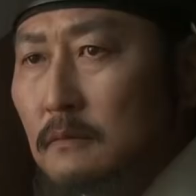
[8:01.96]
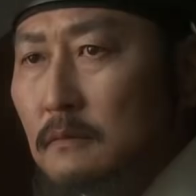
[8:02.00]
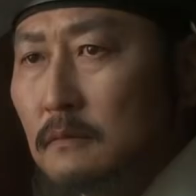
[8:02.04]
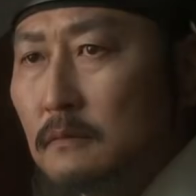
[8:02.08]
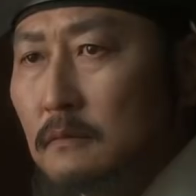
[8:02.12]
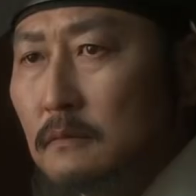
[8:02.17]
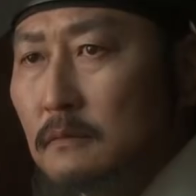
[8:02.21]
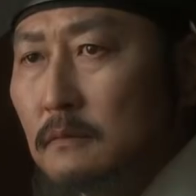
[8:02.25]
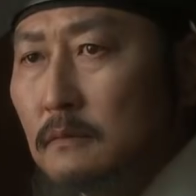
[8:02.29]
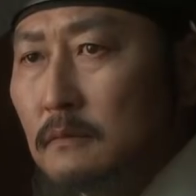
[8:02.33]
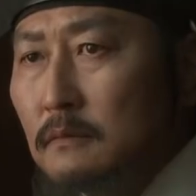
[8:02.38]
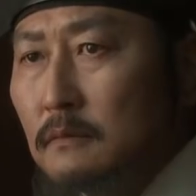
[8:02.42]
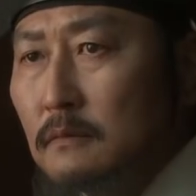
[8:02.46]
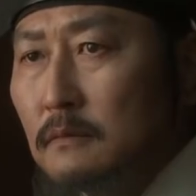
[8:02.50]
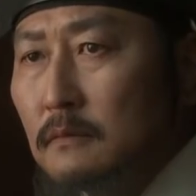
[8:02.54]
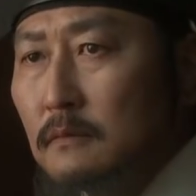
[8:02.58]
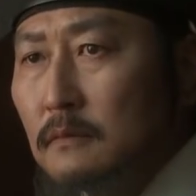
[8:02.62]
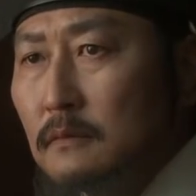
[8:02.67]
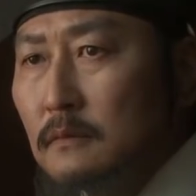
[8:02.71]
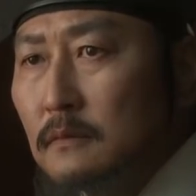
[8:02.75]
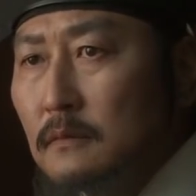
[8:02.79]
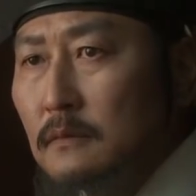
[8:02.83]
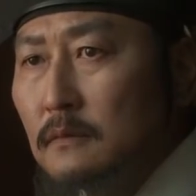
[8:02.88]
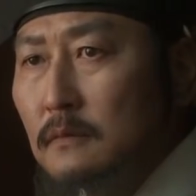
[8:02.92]
Fortunately,
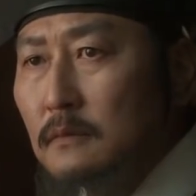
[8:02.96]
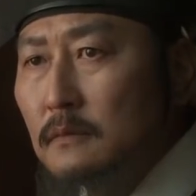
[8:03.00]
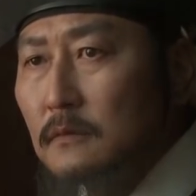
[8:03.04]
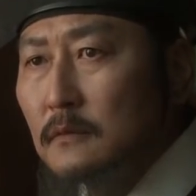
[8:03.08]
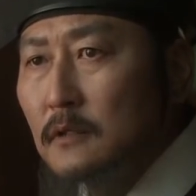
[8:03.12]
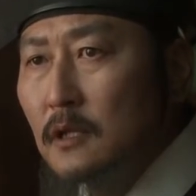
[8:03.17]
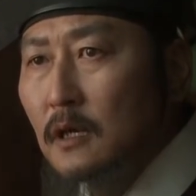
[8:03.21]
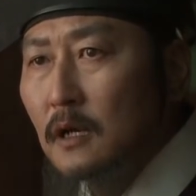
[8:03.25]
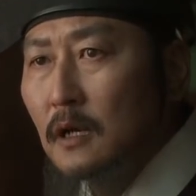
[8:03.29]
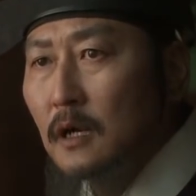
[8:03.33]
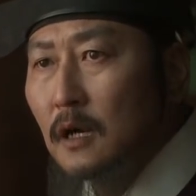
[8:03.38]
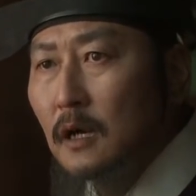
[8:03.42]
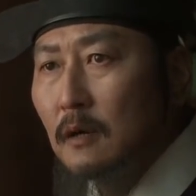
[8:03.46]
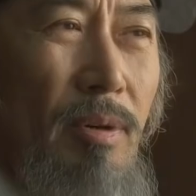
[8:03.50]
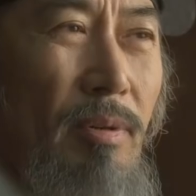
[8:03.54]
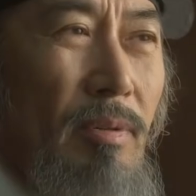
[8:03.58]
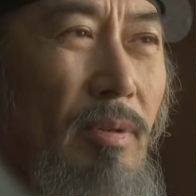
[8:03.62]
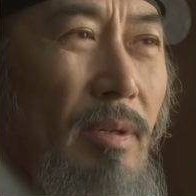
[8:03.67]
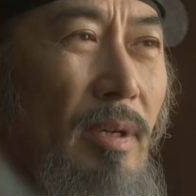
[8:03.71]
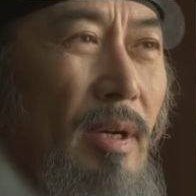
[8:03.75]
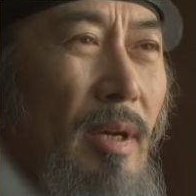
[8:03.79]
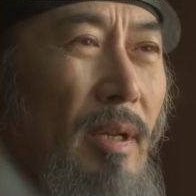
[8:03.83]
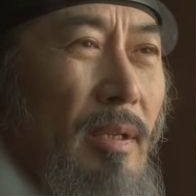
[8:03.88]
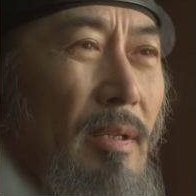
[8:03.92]
Nekyung hears from
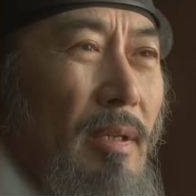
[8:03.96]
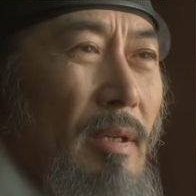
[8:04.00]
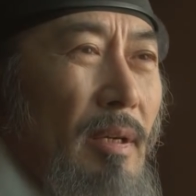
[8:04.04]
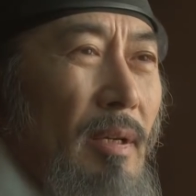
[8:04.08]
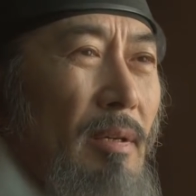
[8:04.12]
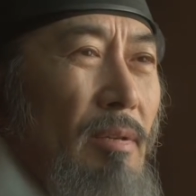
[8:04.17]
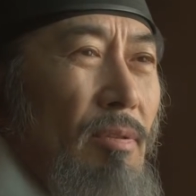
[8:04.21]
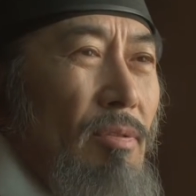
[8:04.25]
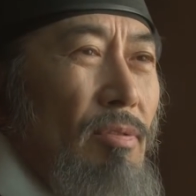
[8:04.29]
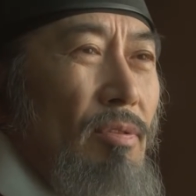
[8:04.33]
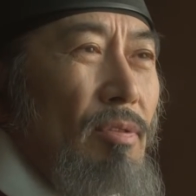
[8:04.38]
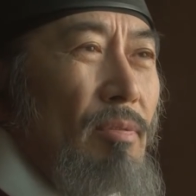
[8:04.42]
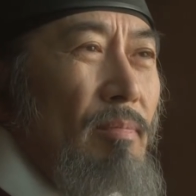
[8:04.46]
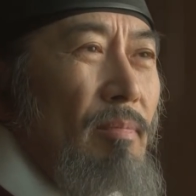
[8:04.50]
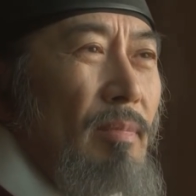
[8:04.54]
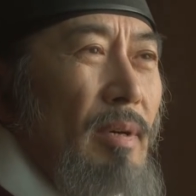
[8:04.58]
Kim that King is